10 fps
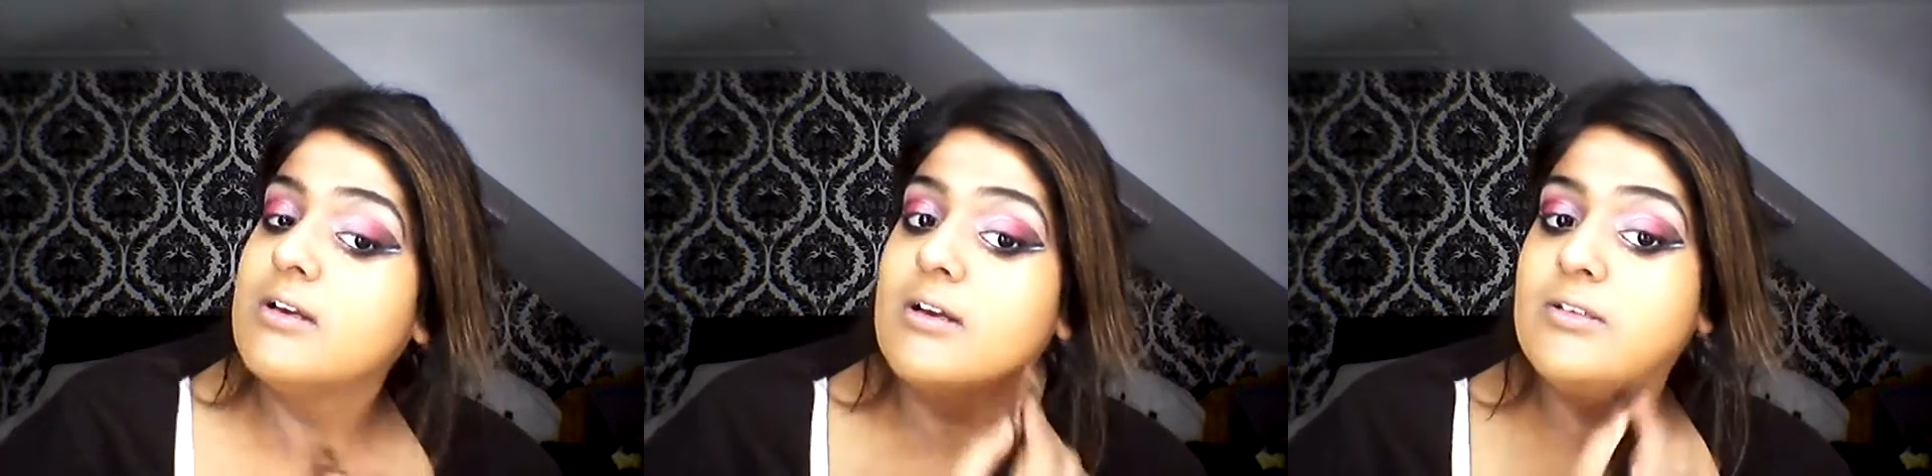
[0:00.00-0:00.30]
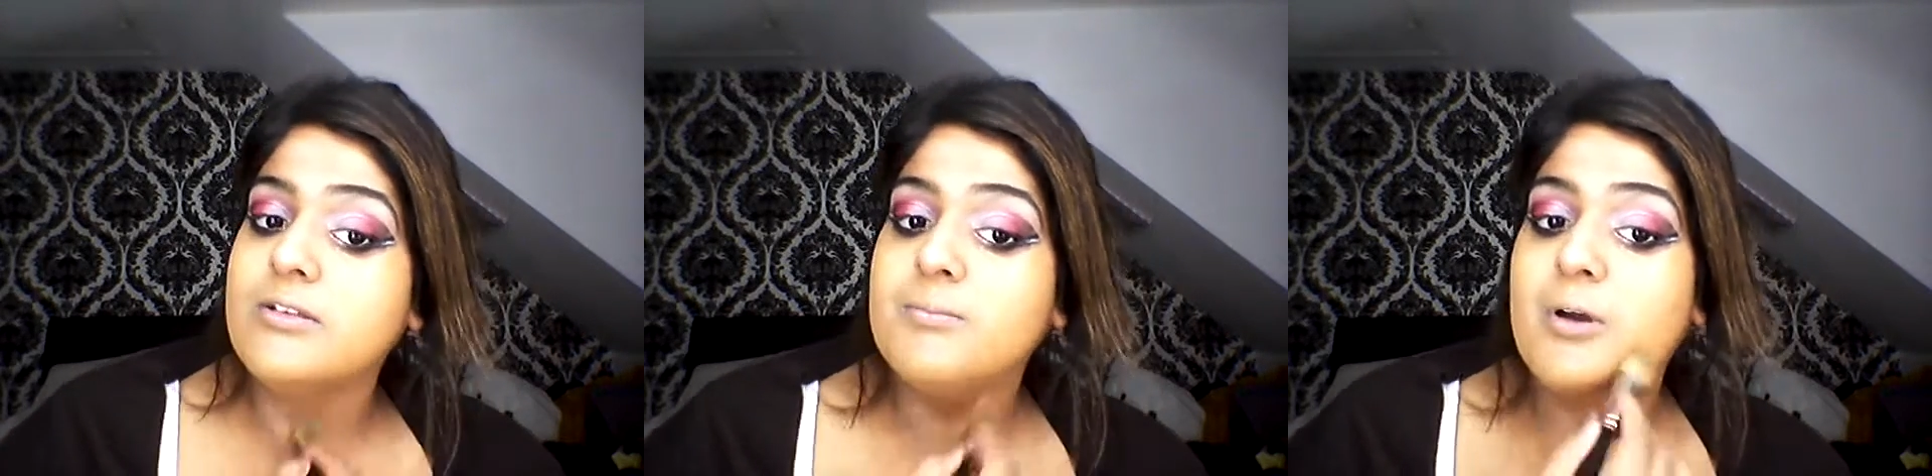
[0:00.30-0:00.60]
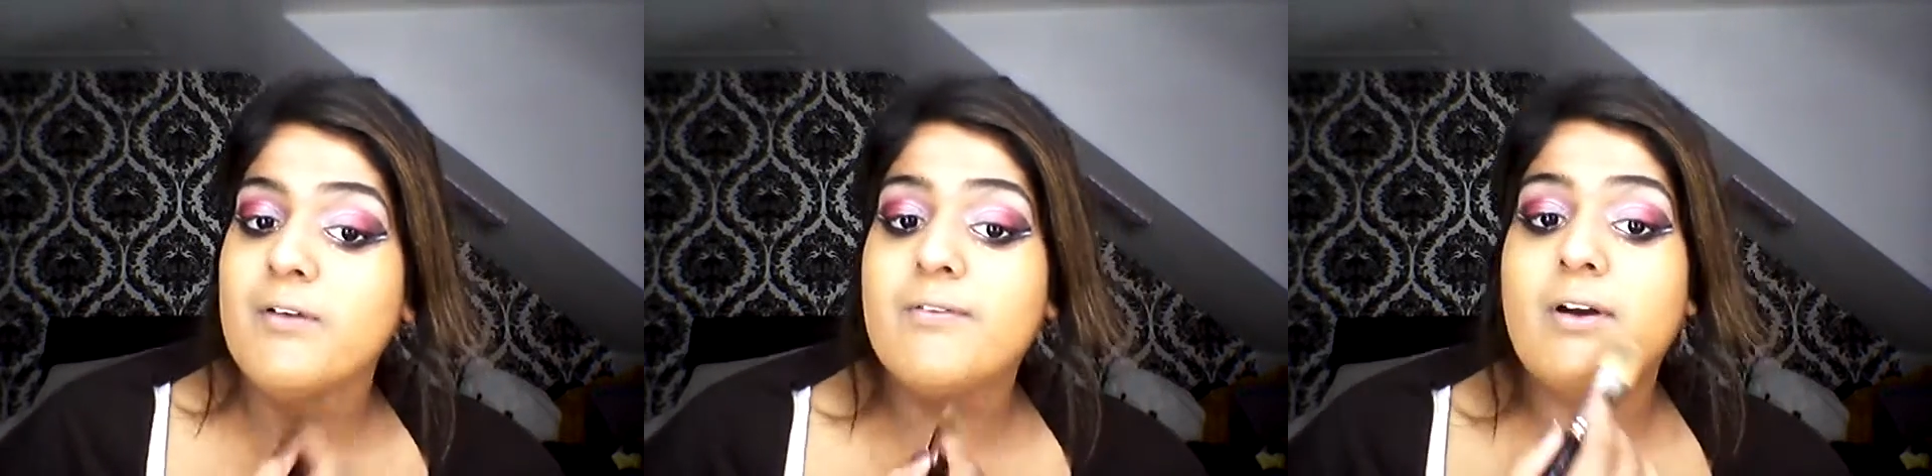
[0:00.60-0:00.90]
I do
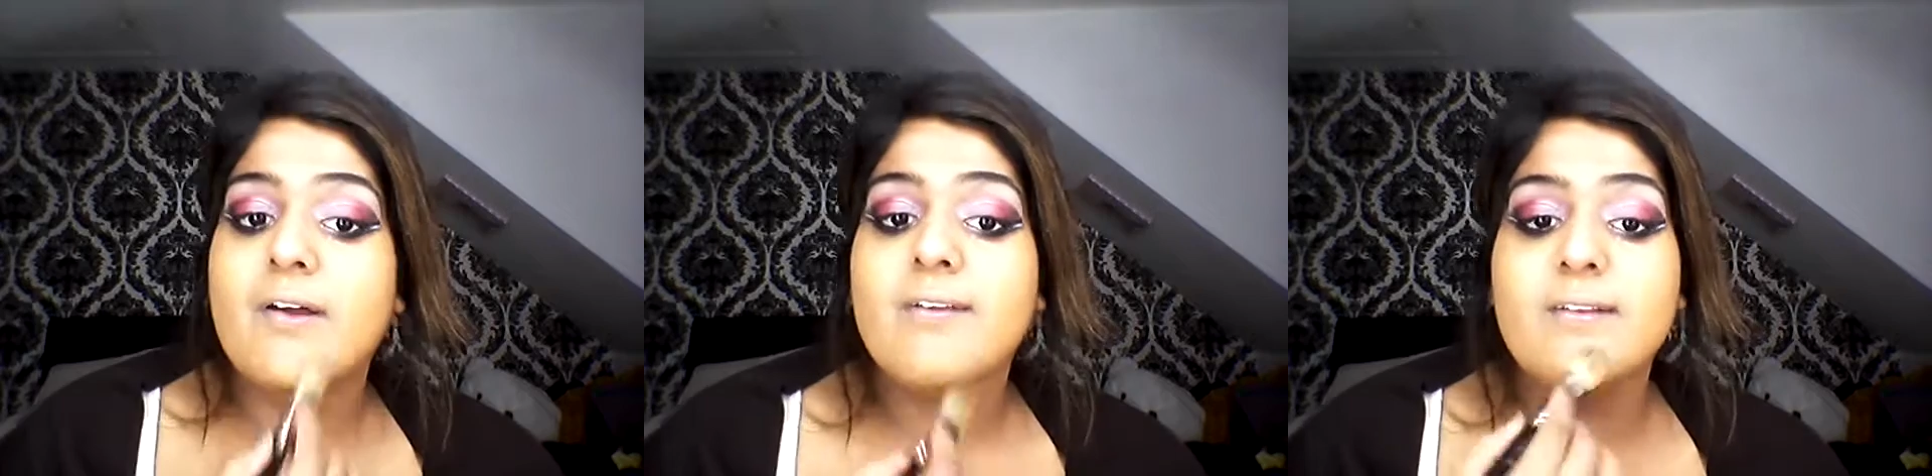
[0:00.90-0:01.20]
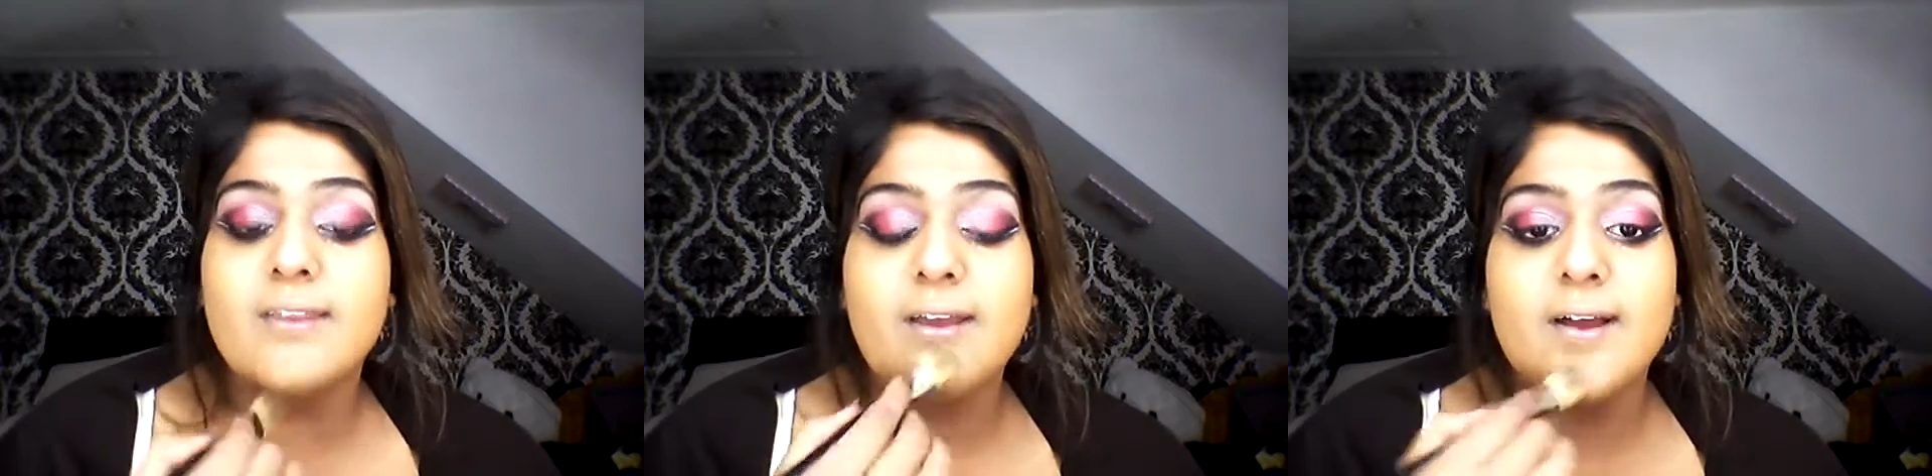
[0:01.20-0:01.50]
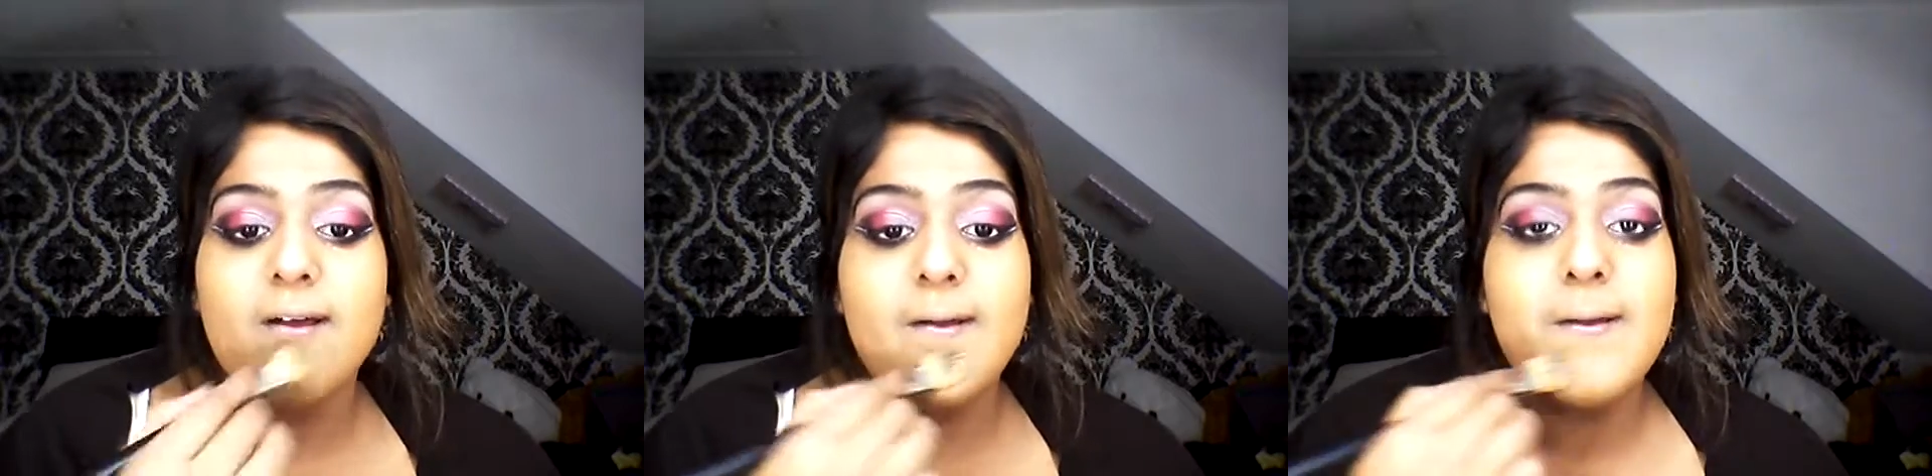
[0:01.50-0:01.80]
by far think they
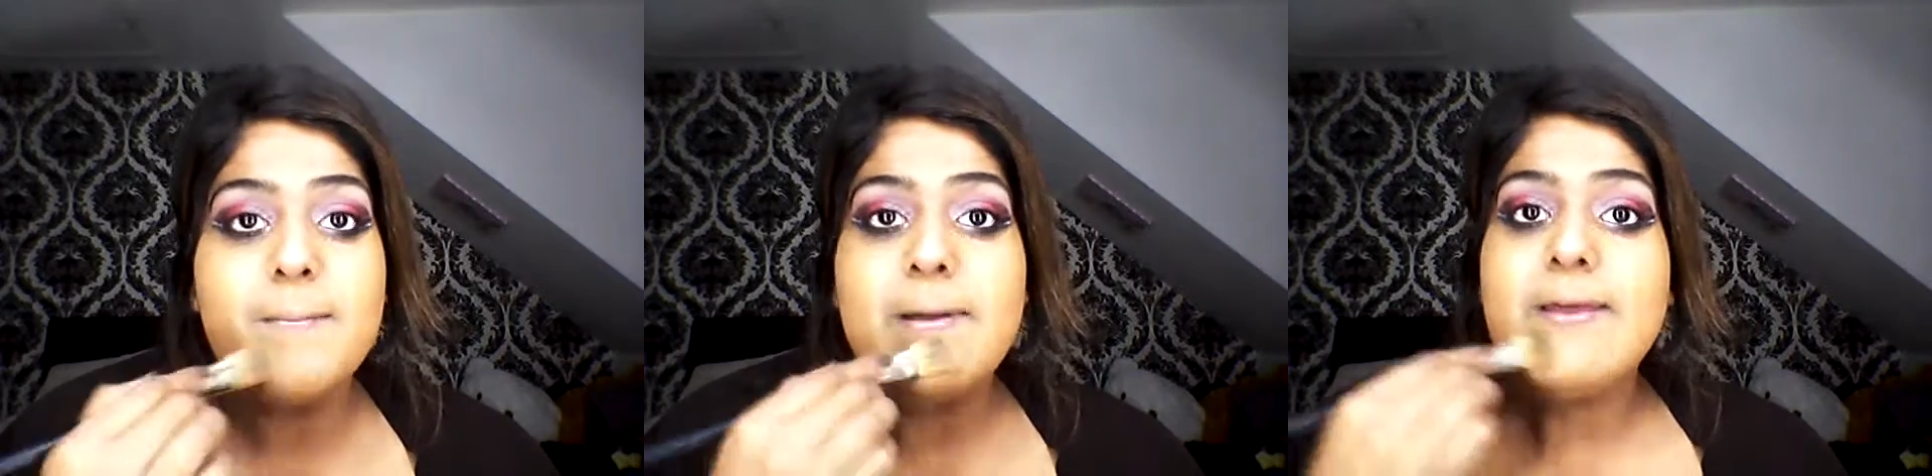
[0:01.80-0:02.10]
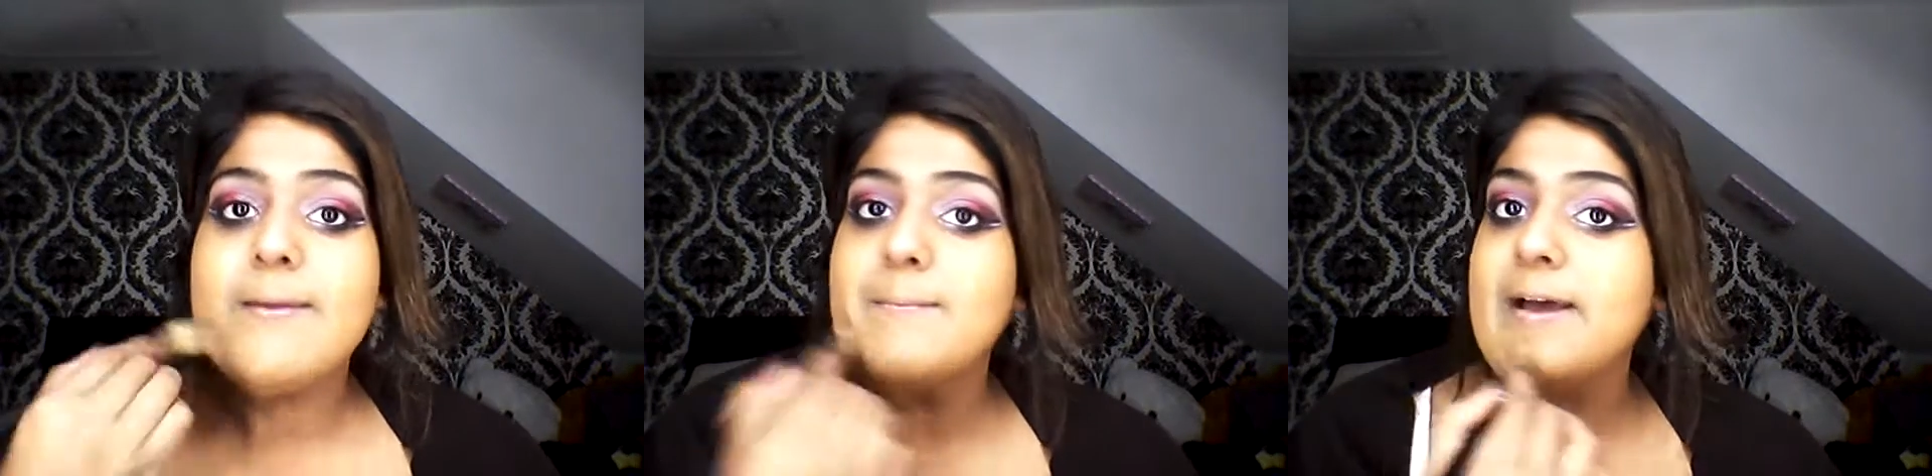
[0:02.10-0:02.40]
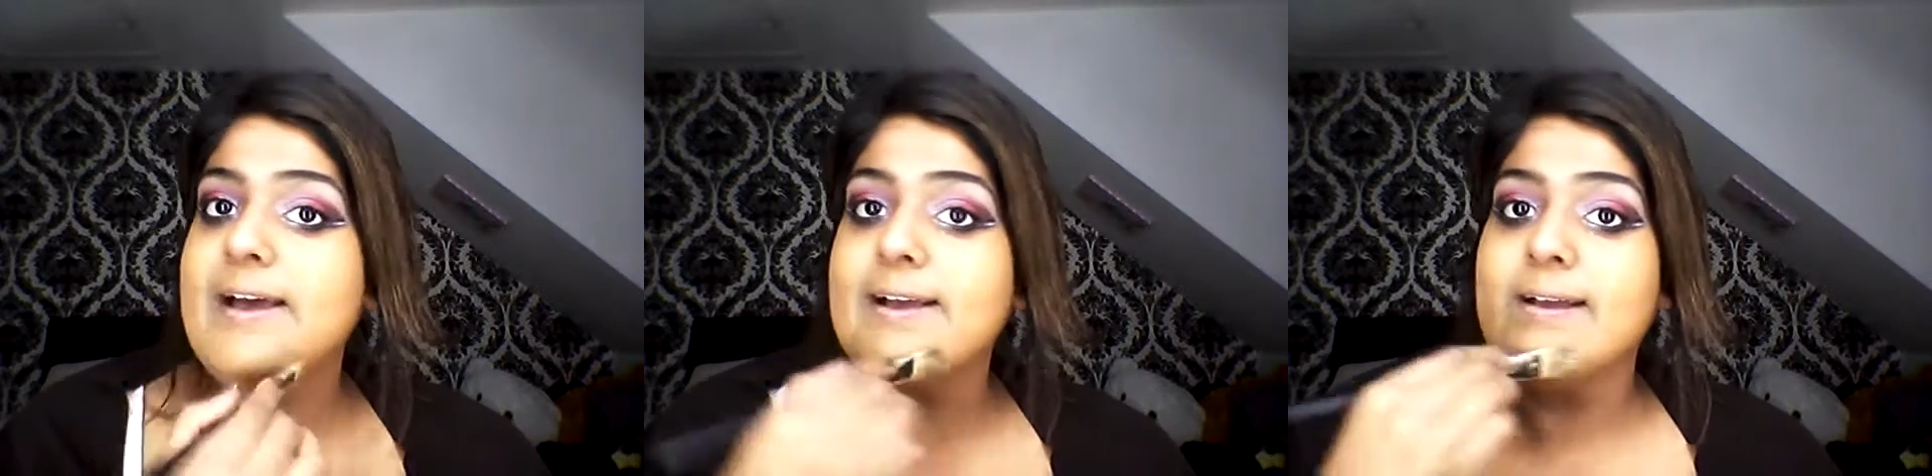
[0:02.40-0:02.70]
are better than
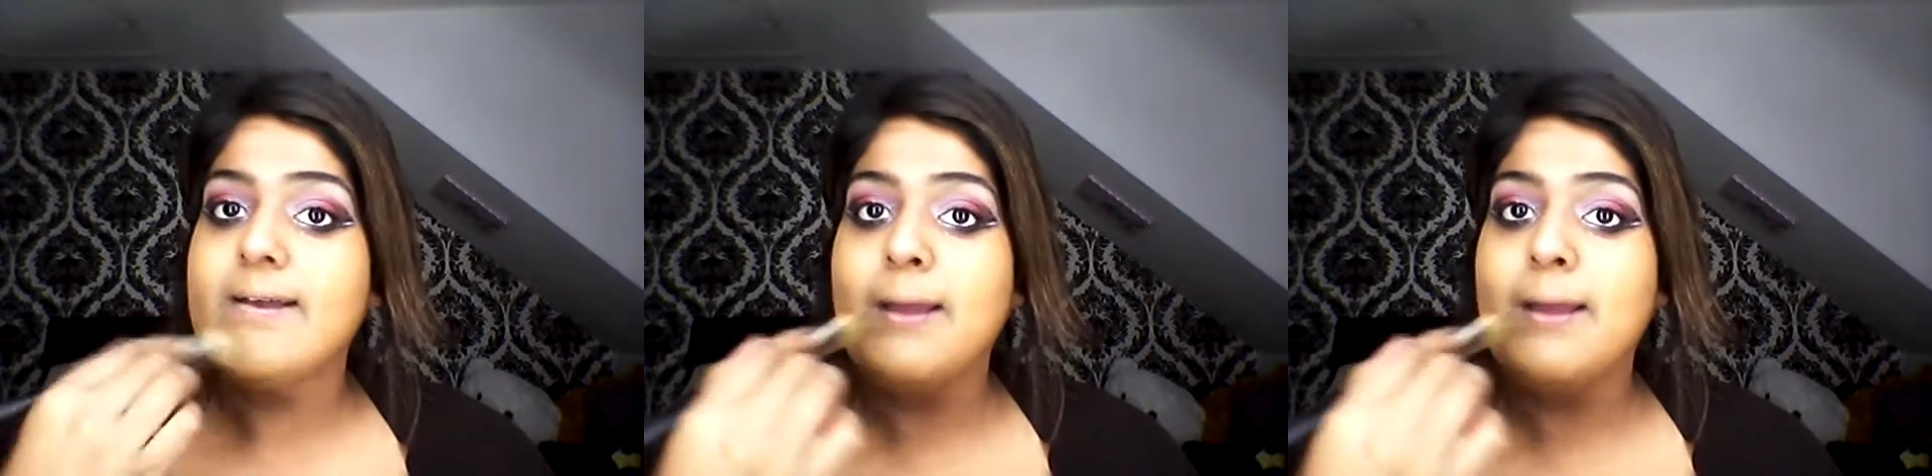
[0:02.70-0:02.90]
MAC.